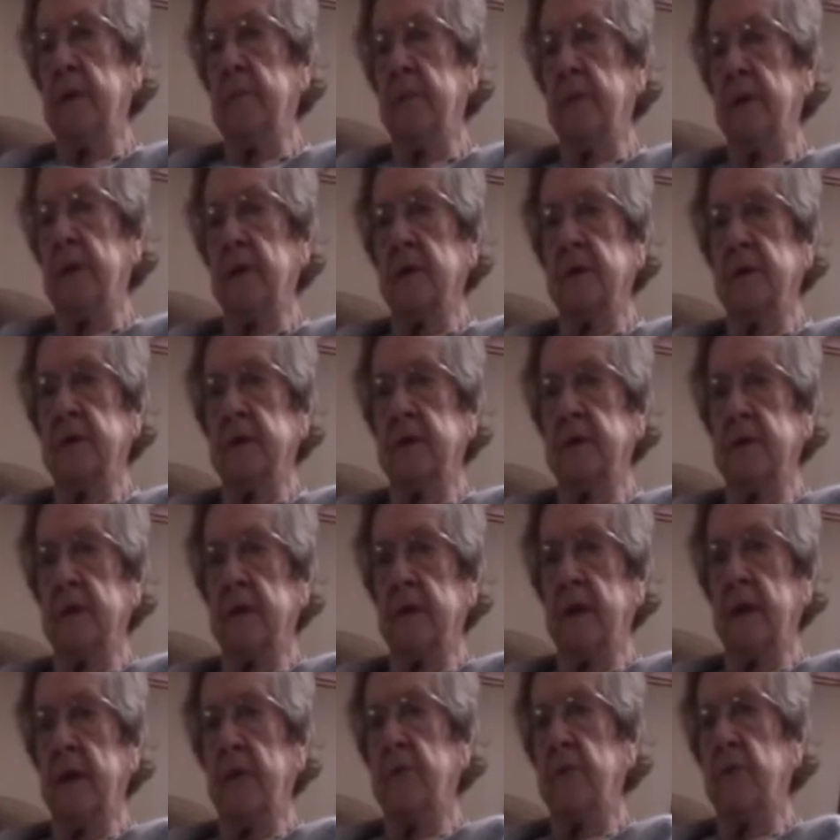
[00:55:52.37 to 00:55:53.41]
because he said
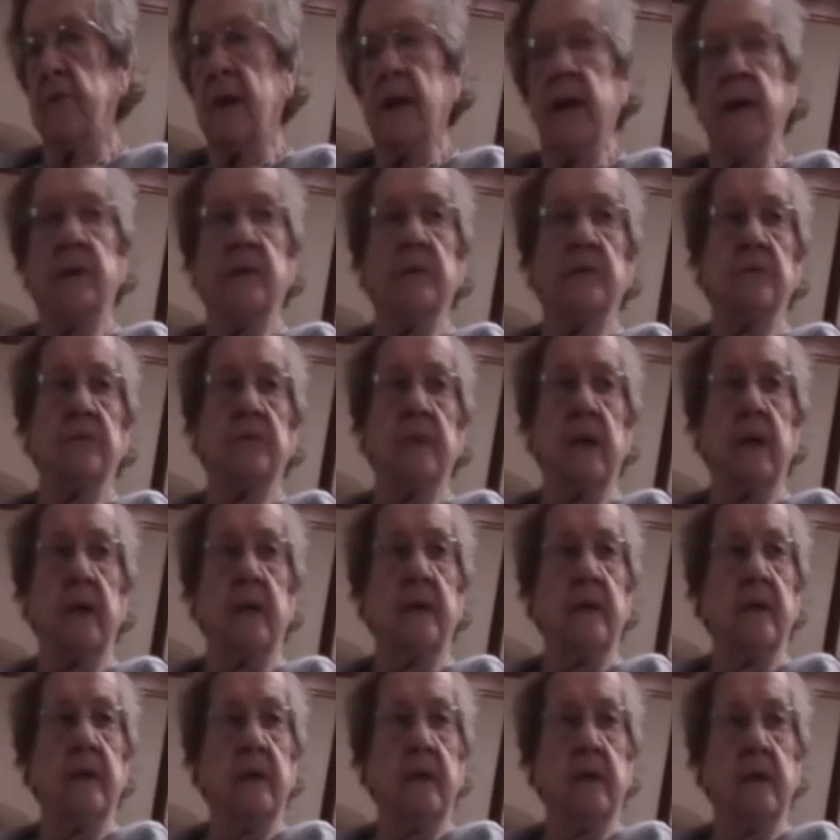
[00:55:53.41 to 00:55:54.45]
they tried and tried
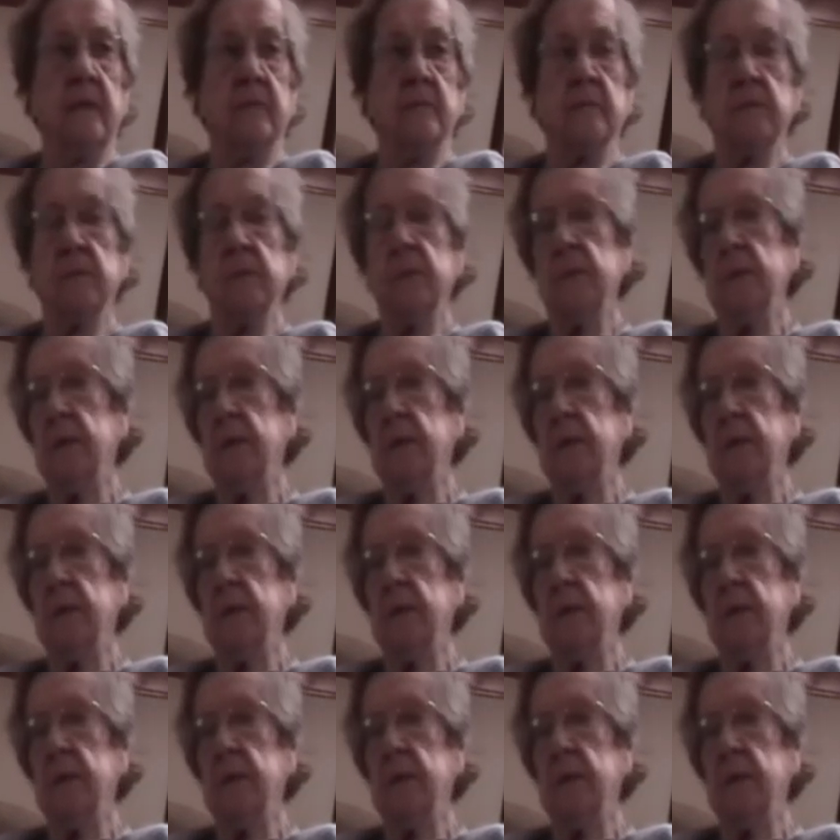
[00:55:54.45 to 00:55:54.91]
to get him